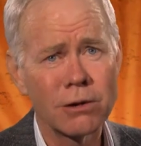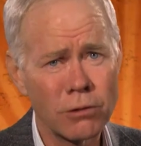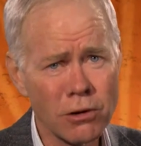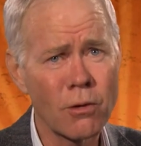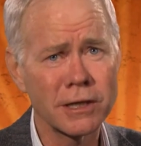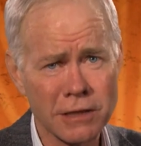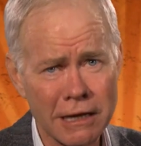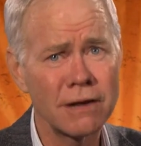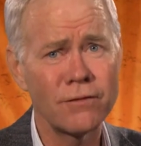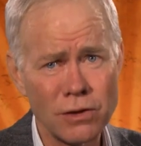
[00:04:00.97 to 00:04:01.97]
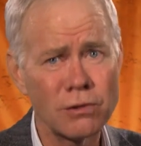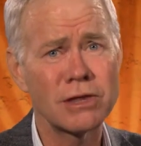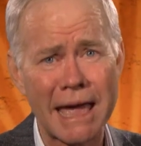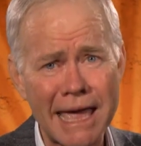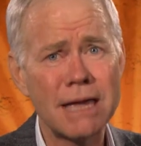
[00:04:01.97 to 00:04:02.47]
We're going to give you
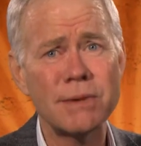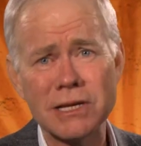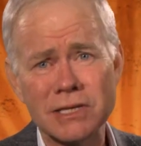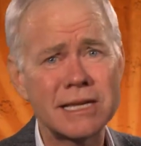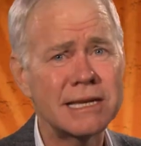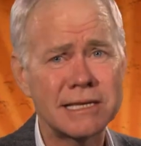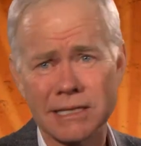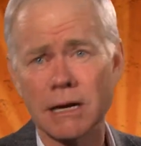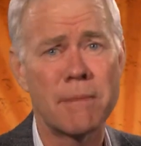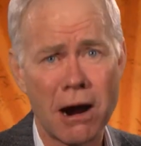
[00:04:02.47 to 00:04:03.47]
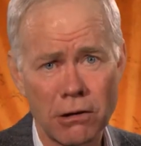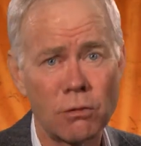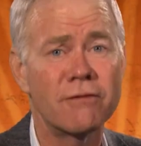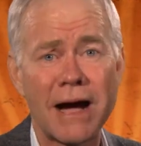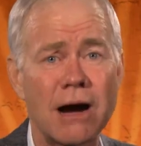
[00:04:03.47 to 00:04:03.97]
the A B Cs
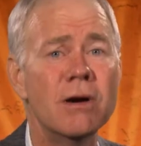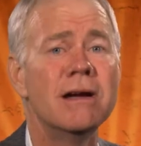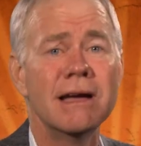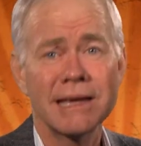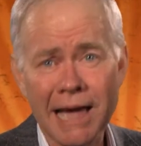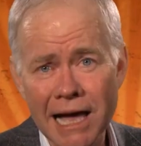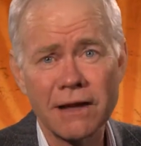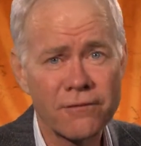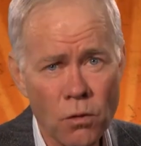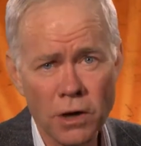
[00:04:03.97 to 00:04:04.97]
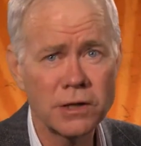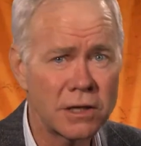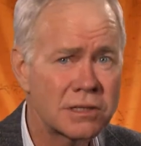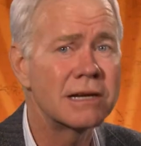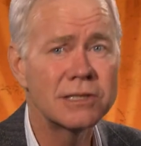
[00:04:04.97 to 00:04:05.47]
tomorrow of how
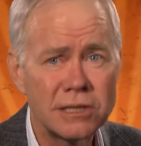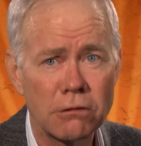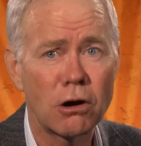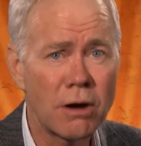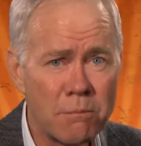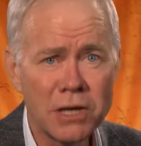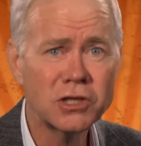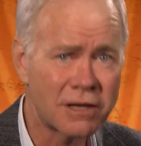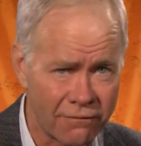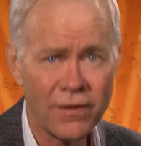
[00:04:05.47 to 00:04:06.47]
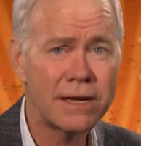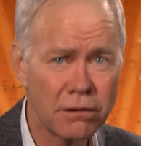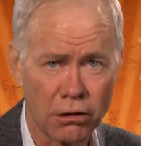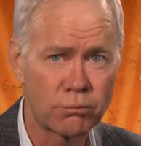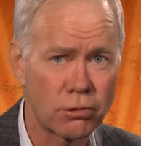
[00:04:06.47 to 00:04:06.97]
California's zero-emission
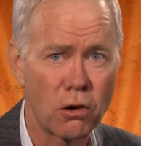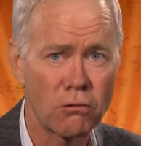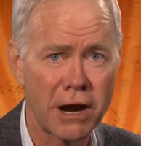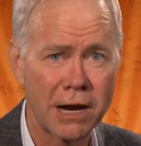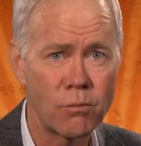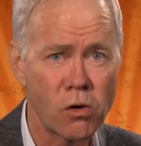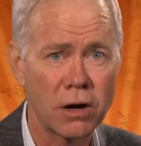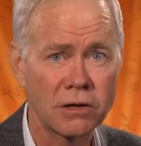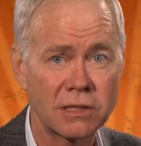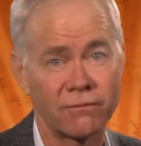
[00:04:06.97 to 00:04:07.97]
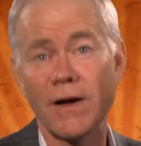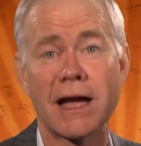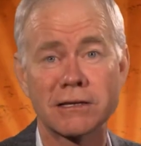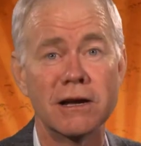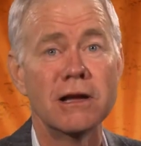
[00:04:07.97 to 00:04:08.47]
vehicle program works. In
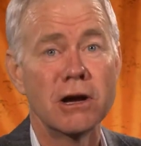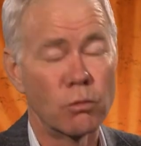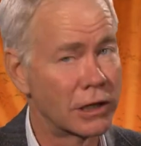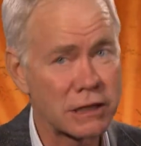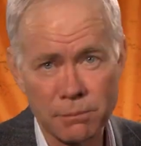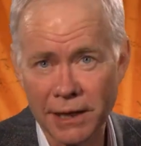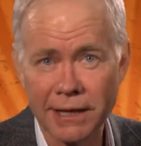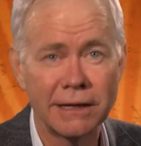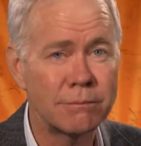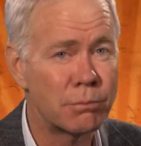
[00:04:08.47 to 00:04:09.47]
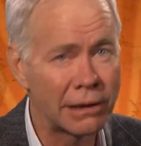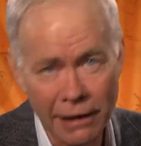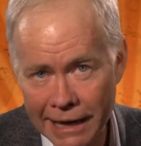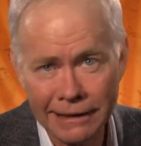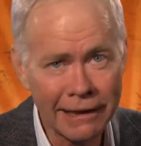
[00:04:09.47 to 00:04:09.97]
fact, we'll explain in
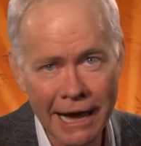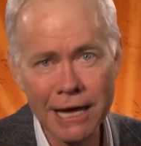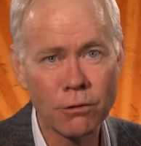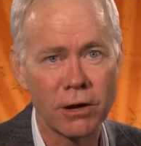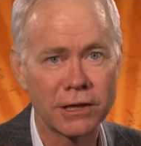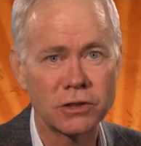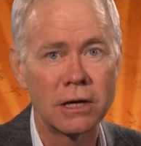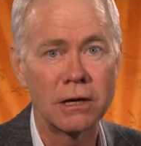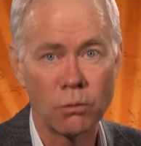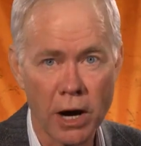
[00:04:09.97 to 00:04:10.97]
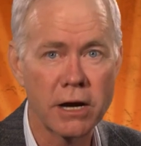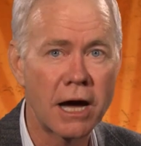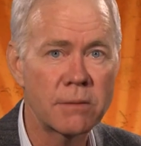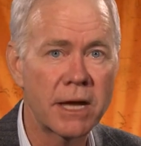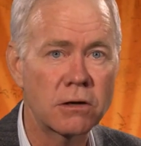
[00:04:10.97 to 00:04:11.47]
plain language why
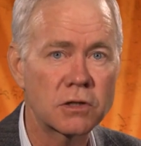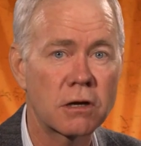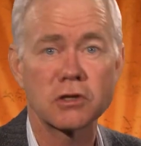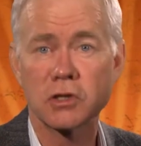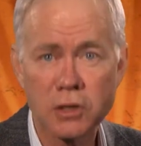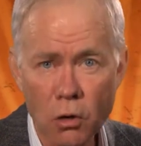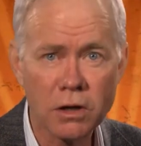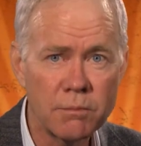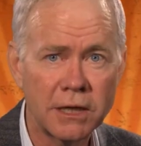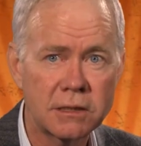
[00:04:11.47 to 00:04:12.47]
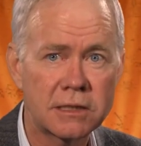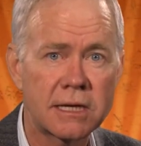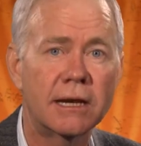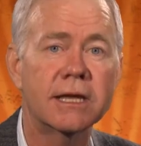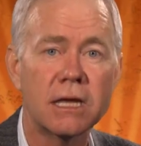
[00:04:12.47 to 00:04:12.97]
automakers are so committed to
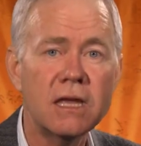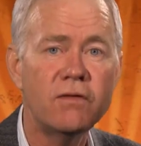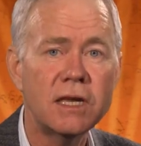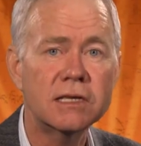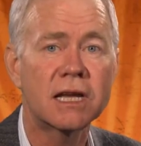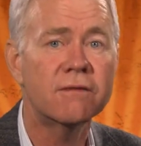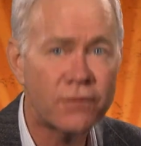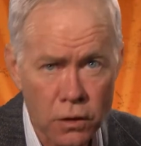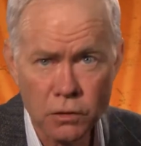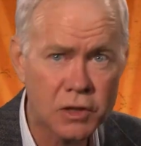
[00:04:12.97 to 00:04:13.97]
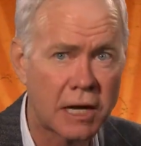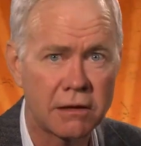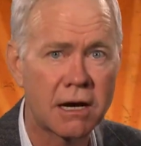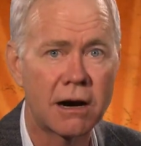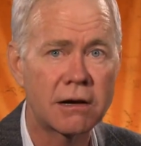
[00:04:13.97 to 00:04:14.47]
selling E Vs and fuel
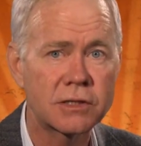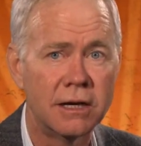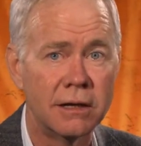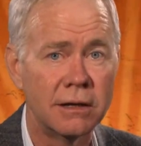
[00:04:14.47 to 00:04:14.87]
cell cars,